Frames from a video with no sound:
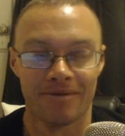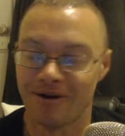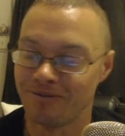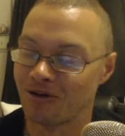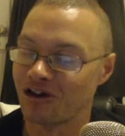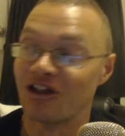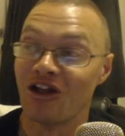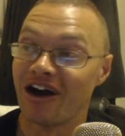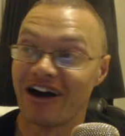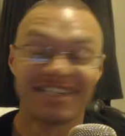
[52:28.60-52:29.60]
not going to
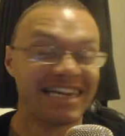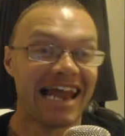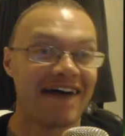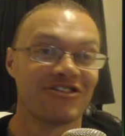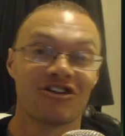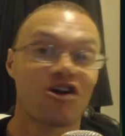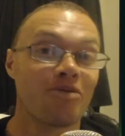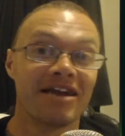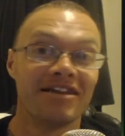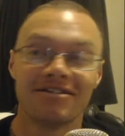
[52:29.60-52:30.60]
lie, I did laugh at the
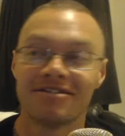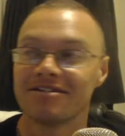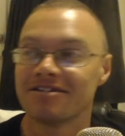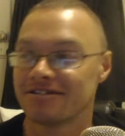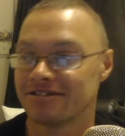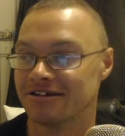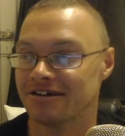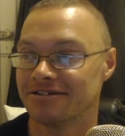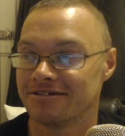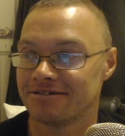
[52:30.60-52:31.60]
comment
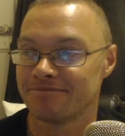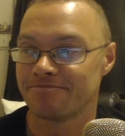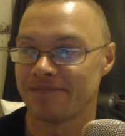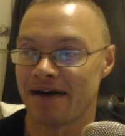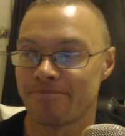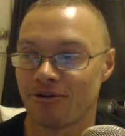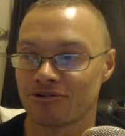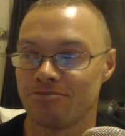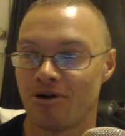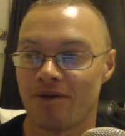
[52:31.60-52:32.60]
that Black Box
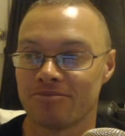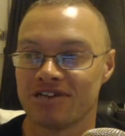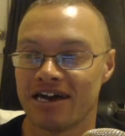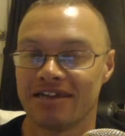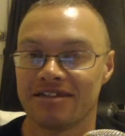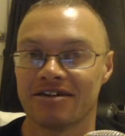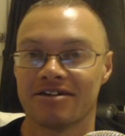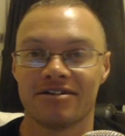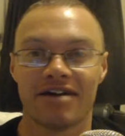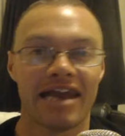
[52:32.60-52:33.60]
put up saying that
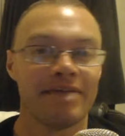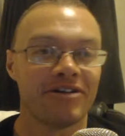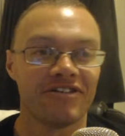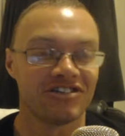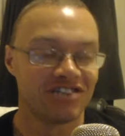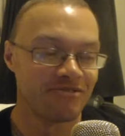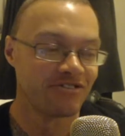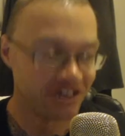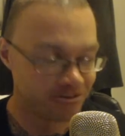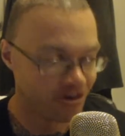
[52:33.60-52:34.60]
anybody that's given
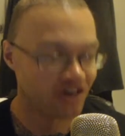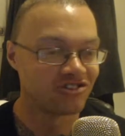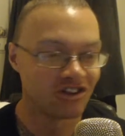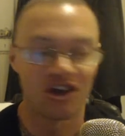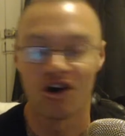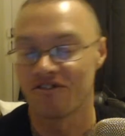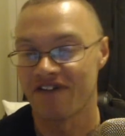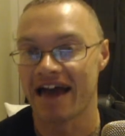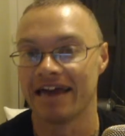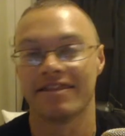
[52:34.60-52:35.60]
this person a load of
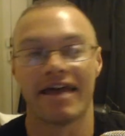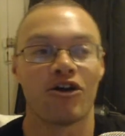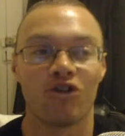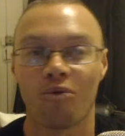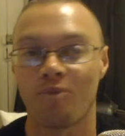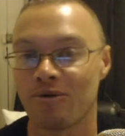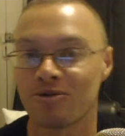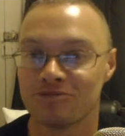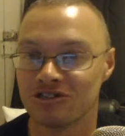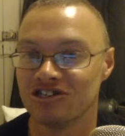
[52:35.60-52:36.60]
hate, they are not welcome
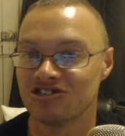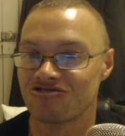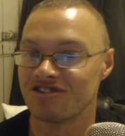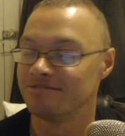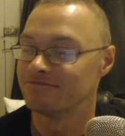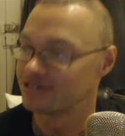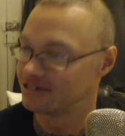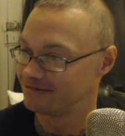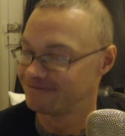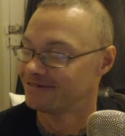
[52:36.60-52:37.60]
to these streams.
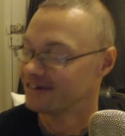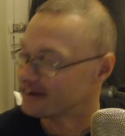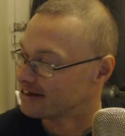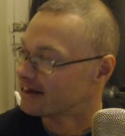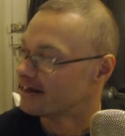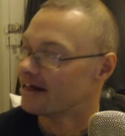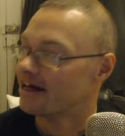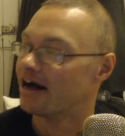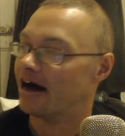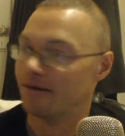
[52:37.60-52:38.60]

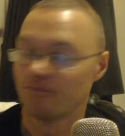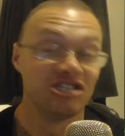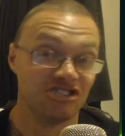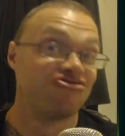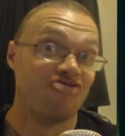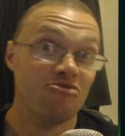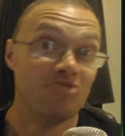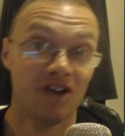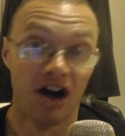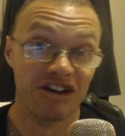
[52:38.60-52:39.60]
And, which is true.
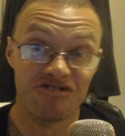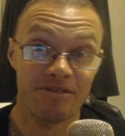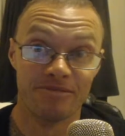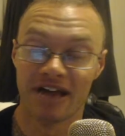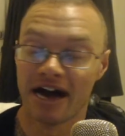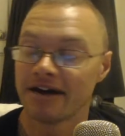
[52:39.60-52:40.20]
I agree with that.